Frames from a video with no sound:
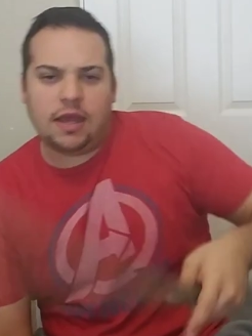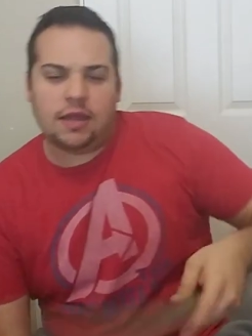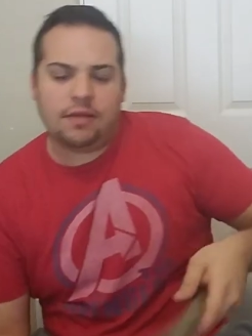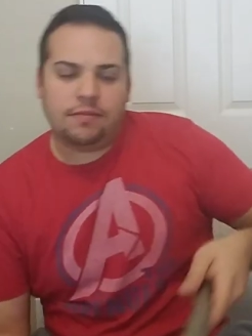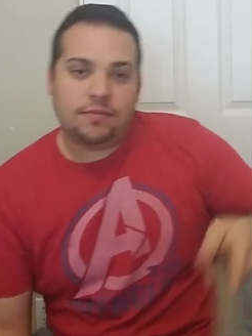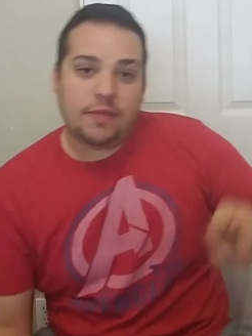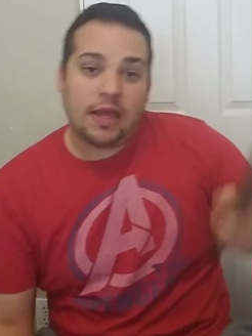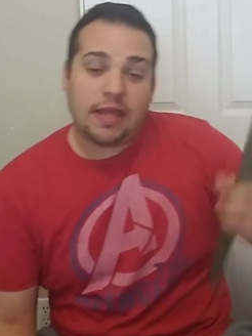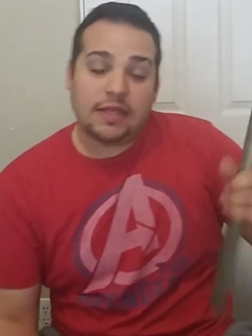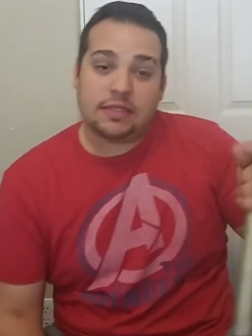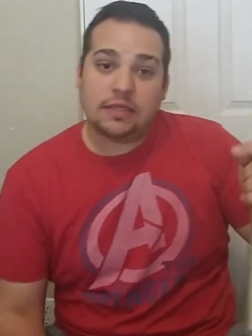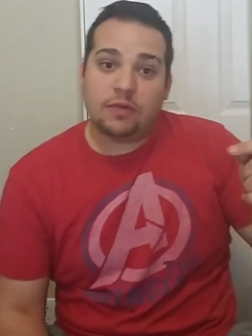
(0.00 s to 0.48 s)

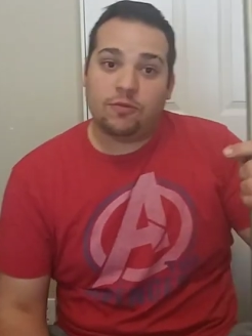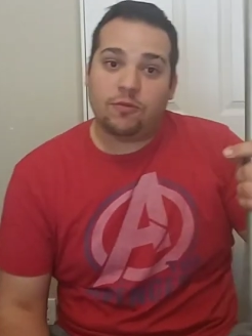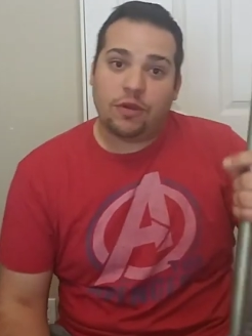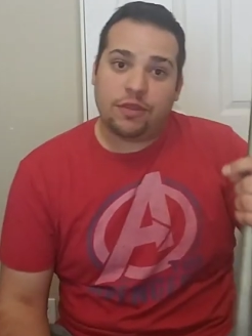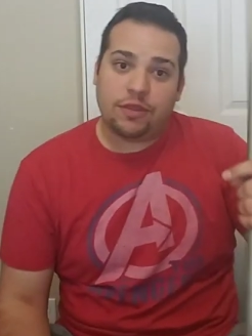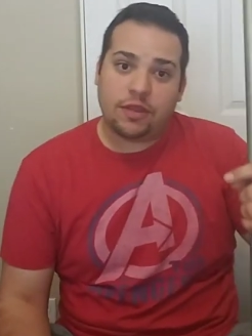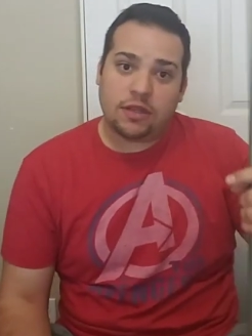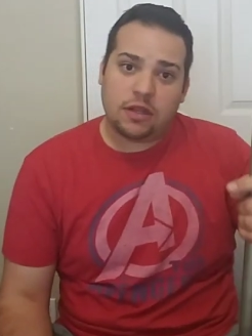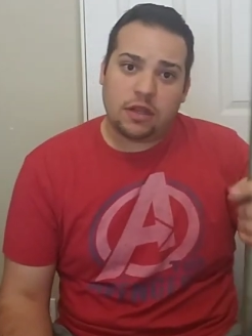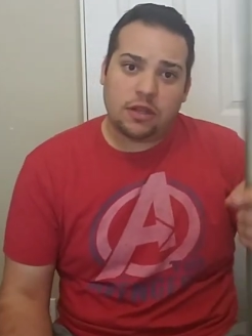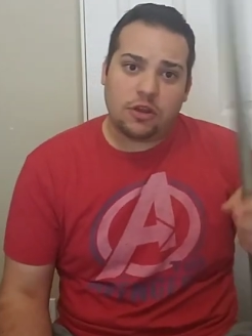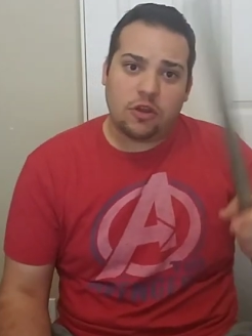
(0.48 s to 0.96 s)
that's the one
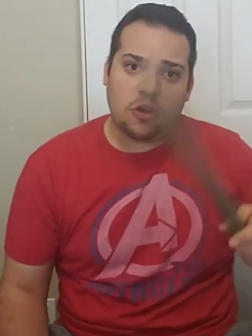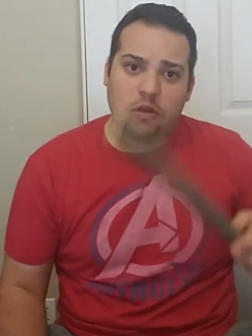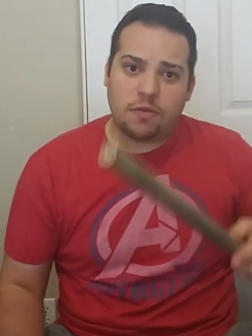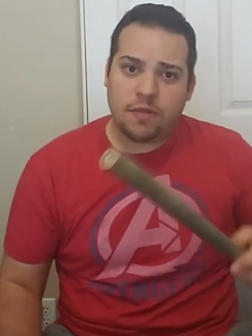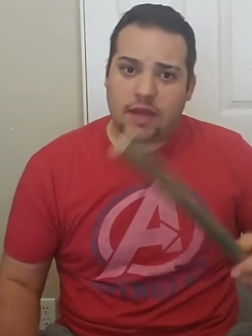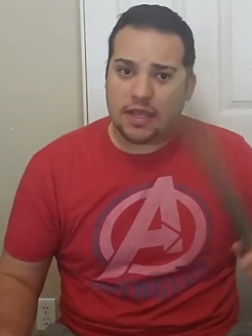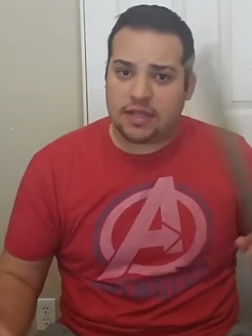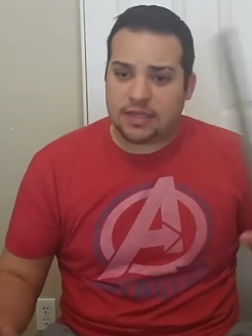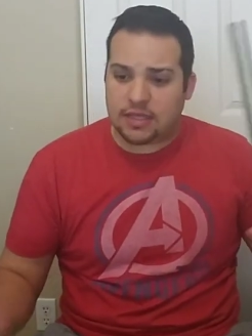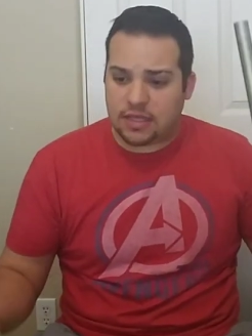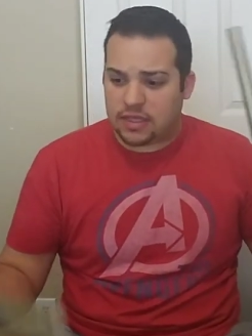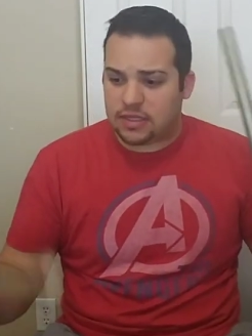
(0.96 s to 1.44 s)
thing to know
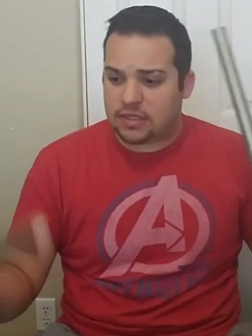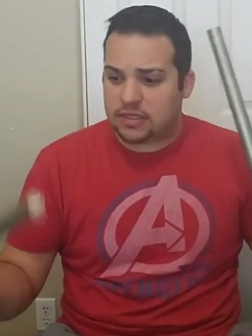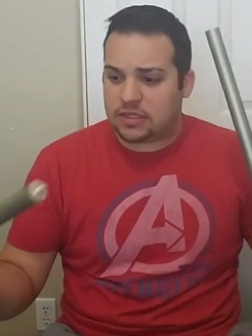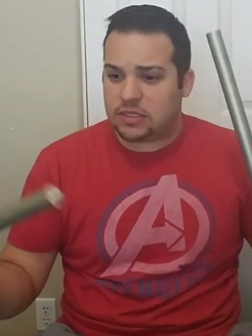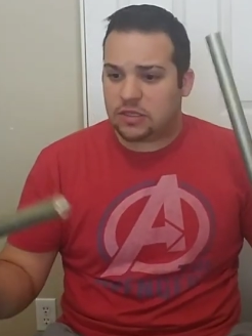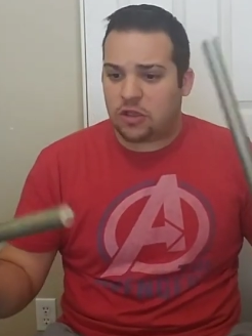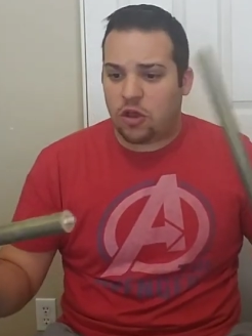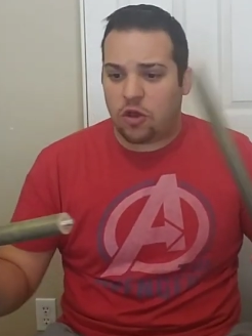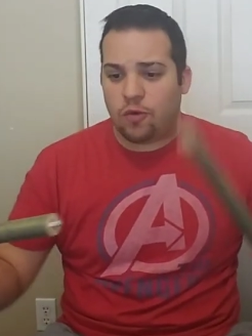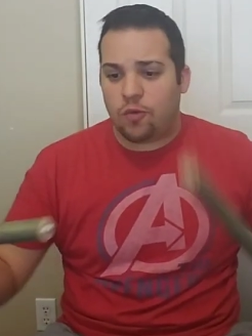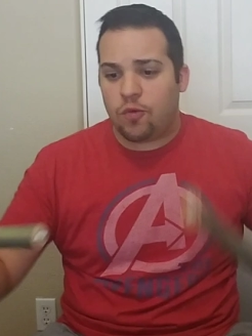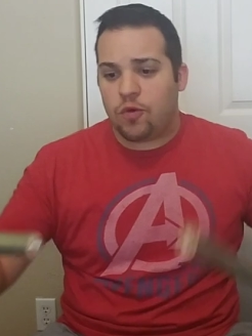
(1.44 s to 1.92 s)
about, is that this is
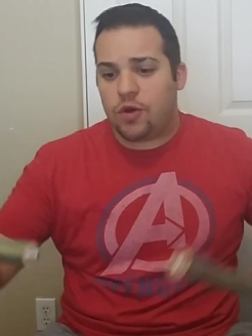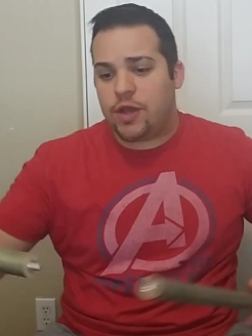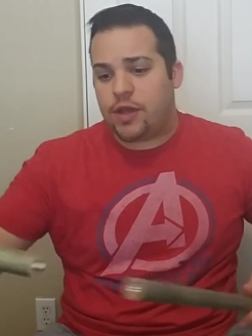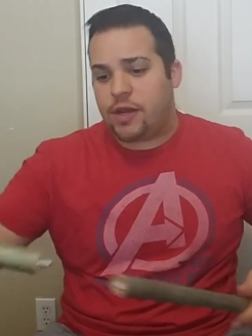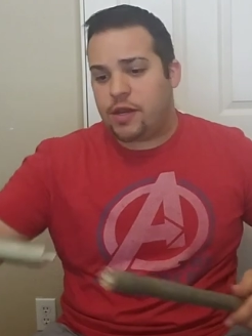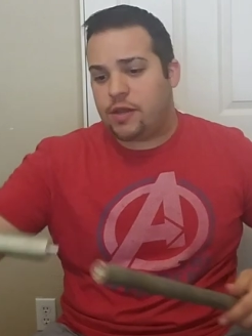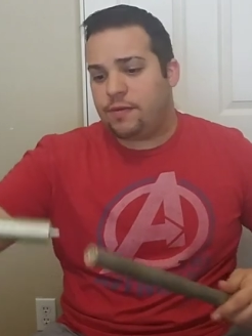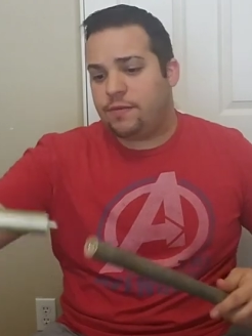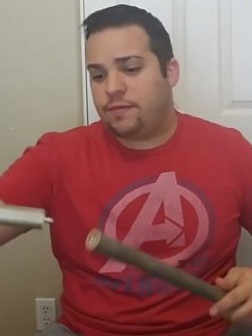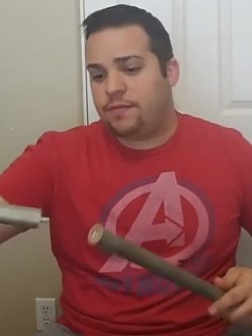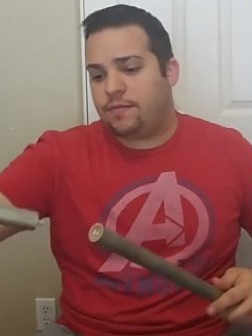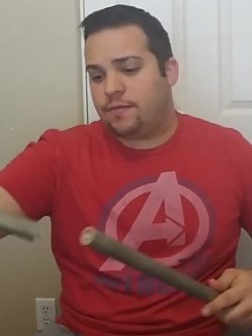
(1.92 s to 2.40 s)
all wood,
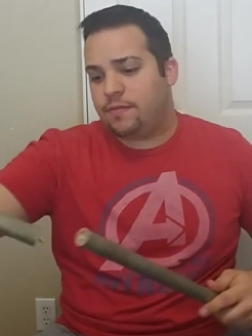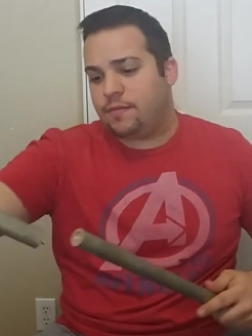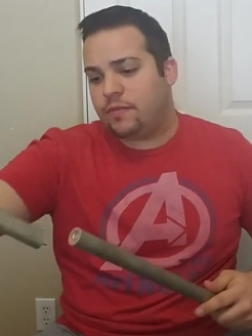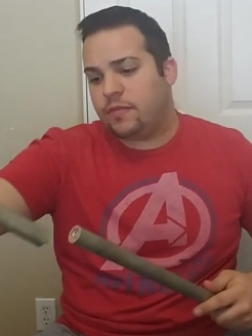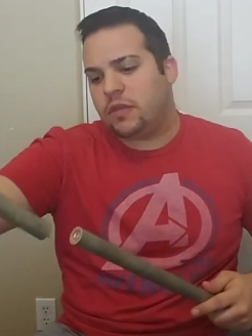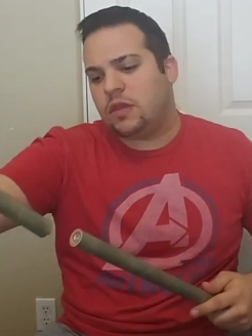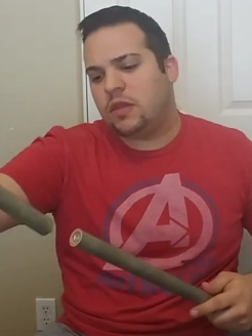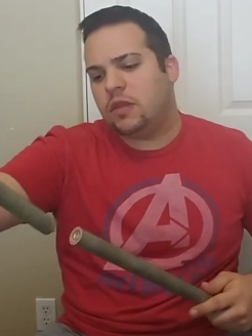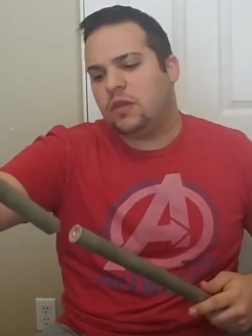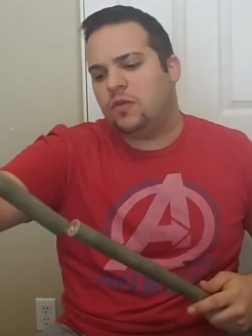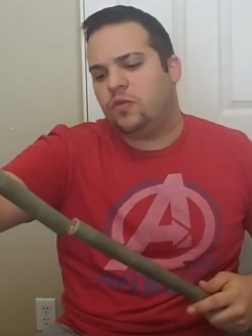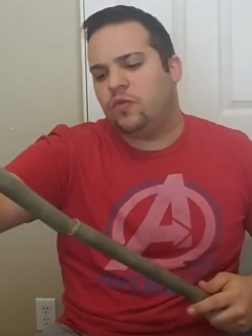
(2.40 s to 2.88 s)

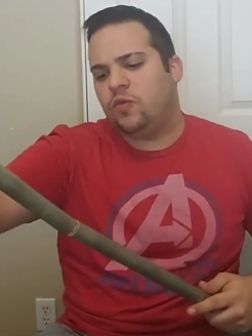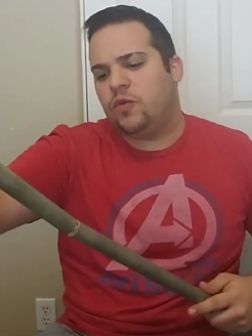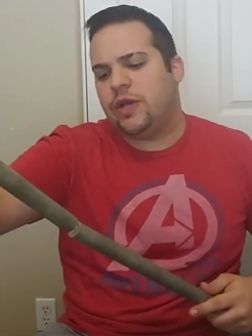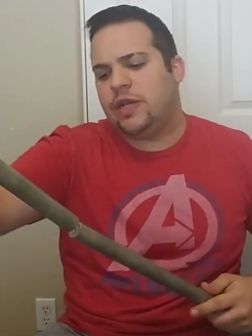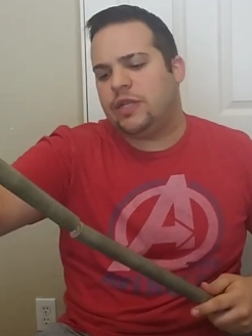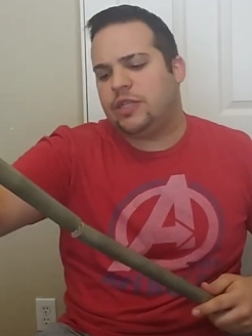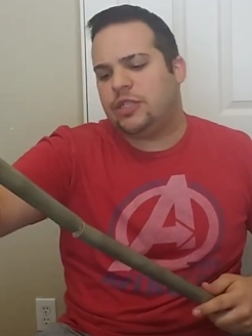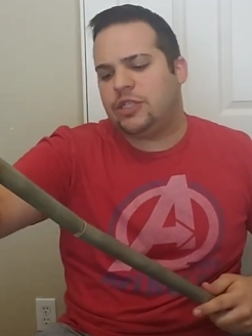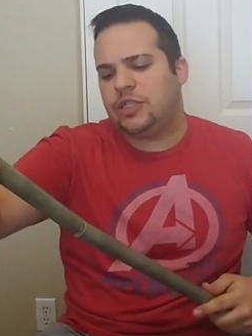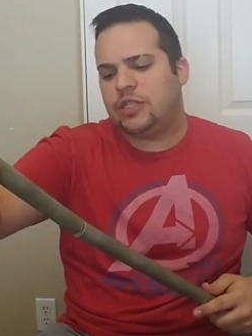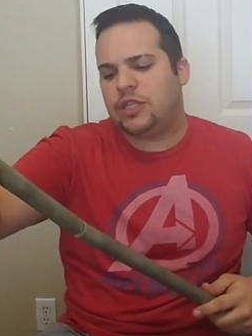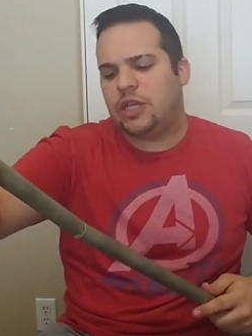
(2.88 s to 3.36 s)

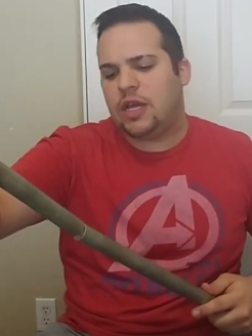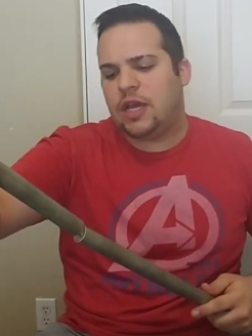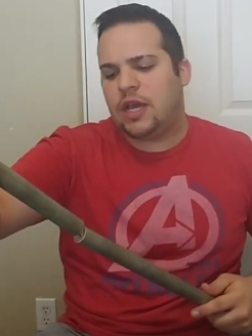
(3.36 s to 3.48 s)
which